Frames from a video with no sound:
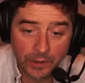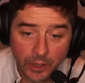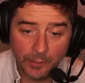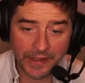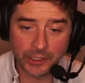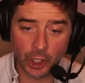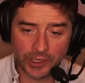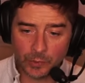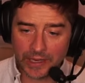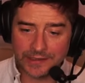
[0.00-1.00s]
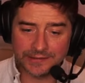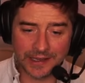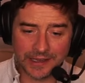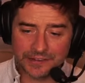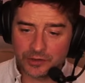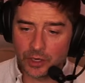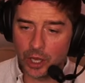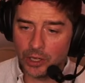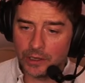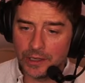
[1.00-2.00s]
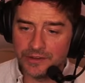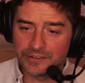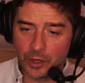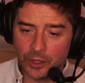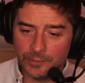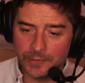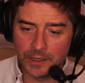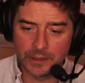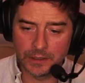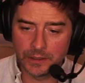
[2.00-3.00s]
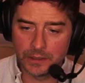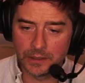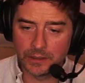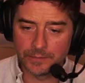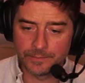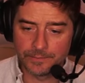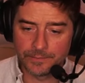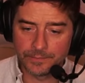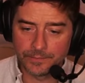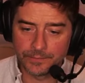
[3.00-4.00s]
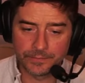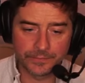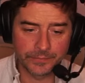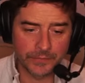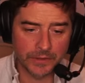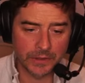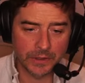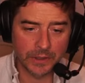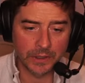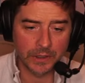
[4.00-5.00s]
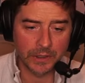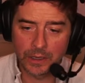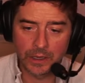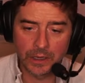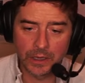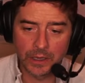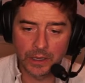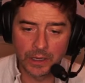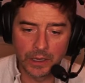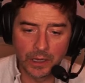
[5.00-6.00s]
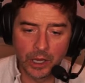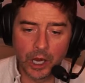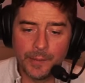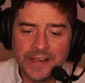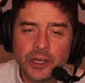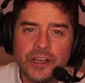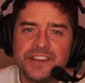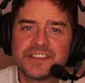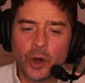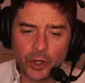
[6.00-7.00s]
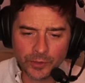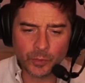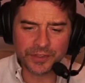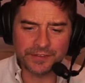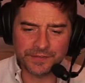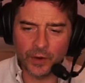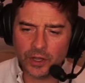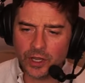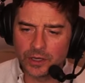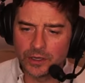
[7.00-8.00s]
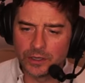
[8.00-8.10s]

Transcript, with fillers: Oh my God! Why did it take so long? He saw them. Oh my God, he saw them? What the fuck?